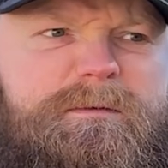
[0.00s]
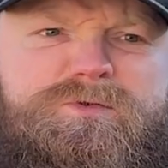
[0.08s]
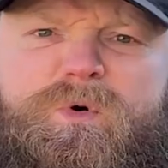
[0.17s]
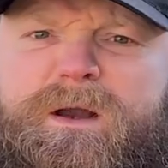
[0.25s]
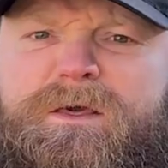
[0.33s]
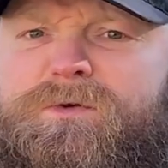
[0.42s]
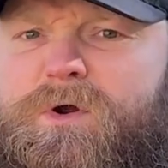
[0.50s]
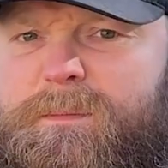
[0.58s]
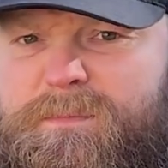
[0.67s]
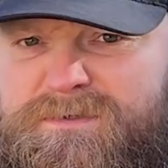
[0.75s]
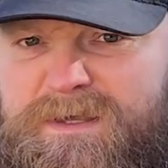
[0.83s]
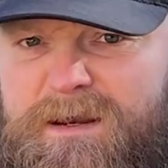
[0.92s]

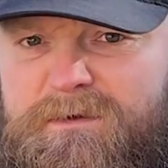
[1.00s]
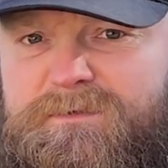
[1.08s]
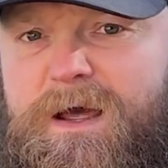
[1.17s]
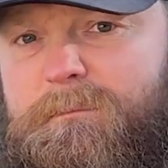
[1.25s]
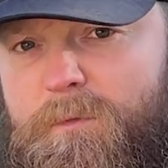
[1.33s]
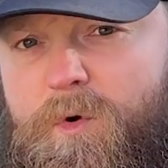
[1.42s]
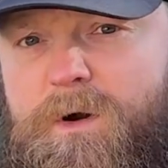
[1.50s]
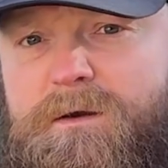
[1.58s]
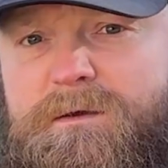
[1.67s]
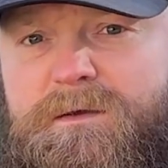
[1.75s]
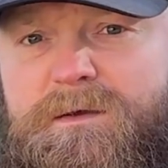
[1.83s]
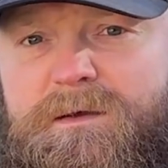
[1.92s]
20-30%, if not
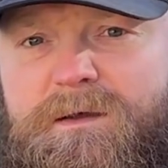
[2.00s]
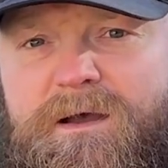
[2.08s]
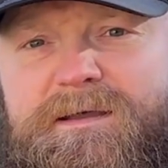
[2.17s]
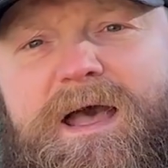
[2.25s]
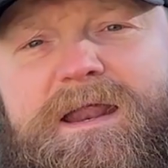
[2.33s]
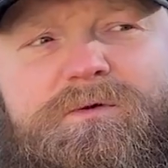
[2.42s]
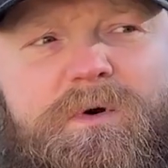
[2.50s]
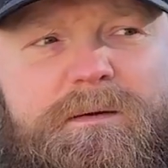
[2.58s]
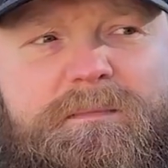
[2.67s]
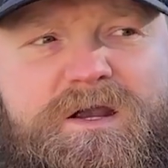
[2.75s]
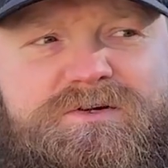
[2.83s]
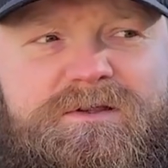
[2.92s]
more. Again, you want to
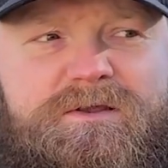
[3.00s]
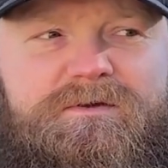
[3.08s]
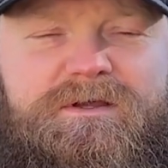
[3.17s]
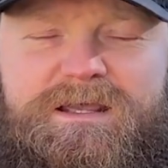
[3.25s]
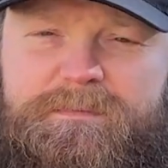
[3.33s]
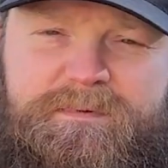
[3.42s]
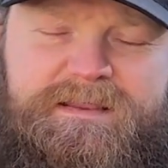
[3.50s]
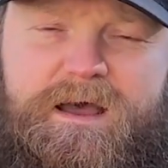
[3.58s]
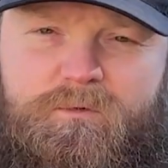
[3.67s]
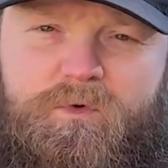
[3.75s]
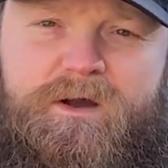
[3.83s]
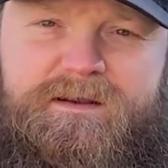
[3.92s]
make sure that you're keeping
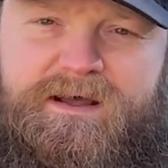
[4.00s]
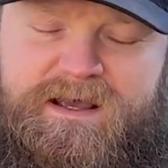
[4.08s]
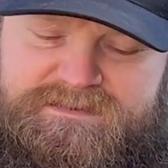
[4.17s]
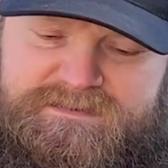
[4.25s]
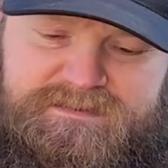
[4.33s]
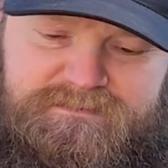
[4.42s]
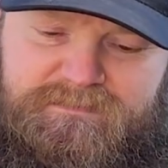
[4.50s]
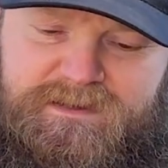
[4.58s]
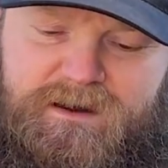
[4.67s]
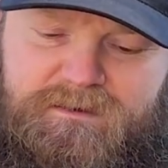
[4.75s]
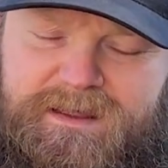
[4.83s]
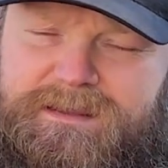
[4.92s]
that wood nice and
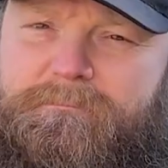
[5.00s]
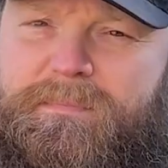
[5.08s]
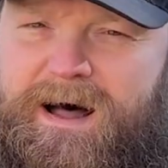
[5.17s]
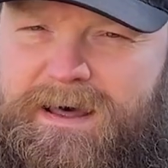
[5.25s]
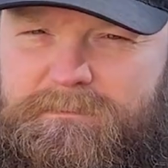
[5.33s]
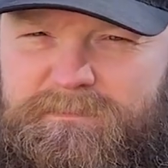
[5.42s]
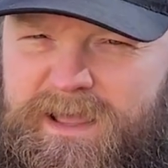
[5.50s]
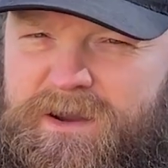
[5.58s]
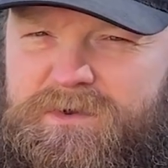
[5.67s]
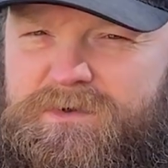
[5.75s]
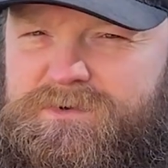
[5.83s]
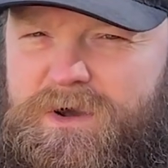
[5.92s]
on the bottom layer.
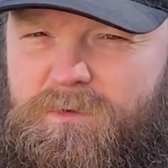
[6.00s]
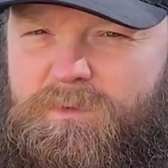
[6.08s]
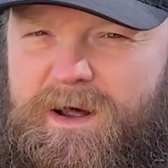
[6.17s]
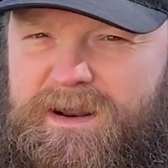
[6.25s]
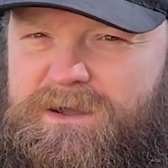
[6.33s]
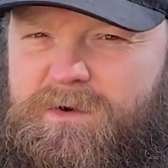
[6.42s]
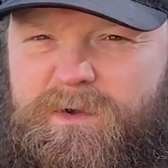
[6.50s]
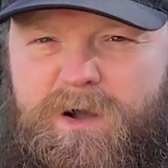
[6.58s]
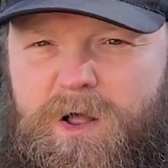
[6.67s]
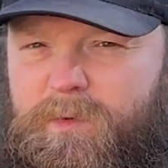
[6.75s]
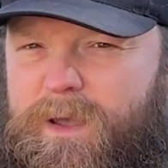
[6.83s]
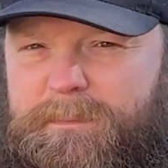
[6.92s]
You don't want it going
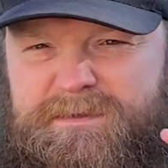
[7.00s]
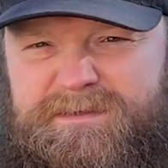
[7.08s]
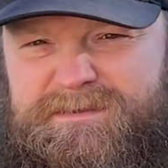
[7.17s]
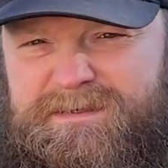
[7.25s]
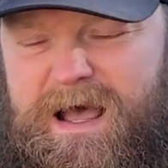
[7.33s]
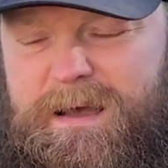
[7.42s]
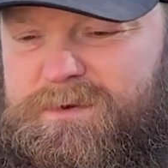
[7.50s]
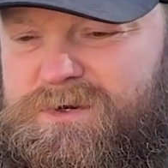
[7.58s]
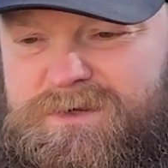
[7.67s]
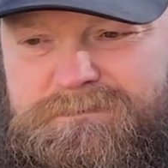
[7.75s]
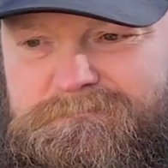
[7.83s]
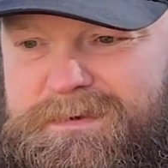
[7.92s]
all the way up into the top. You
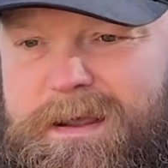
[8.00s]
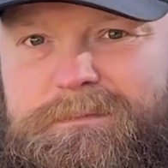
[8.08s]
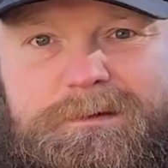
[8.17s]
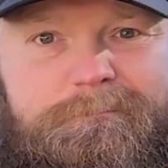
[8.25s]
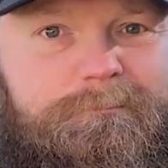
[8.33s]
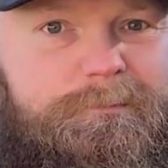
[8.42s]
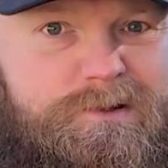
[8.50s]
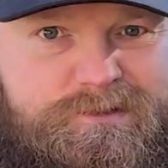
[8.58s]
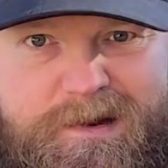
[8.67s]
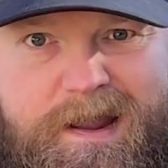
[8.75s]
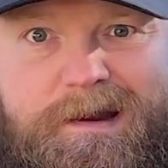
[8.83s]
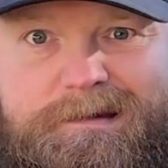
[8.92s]
shouldn't be able to put
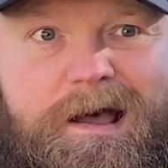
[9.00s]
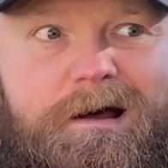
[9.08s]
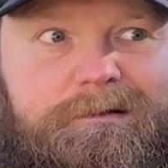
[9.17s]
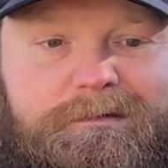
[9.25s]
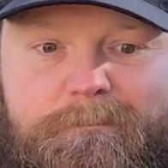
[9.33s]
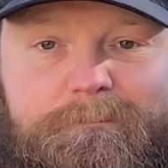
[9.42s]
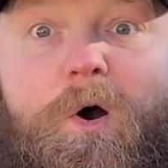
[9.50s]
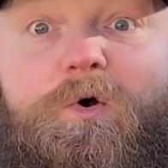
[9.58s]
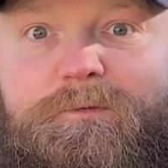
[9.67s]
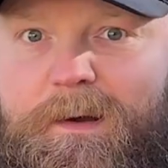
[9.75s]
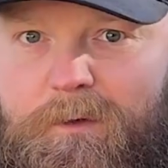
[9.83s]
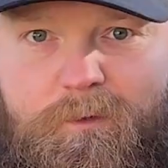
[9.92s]
your hand down and get
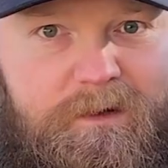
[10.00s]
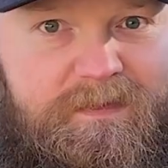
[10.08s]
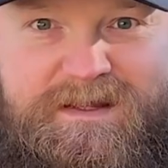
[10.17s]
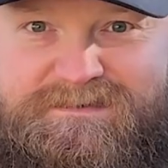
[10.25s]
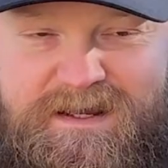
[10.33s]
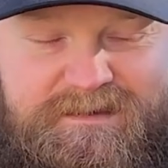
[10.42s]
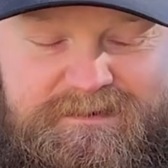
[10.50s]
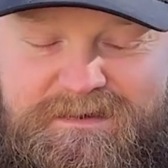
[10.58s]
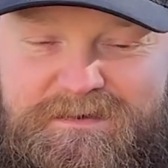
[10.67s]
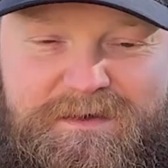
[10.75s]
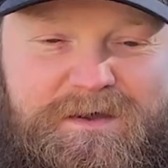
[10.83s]
poked by wood. That's not the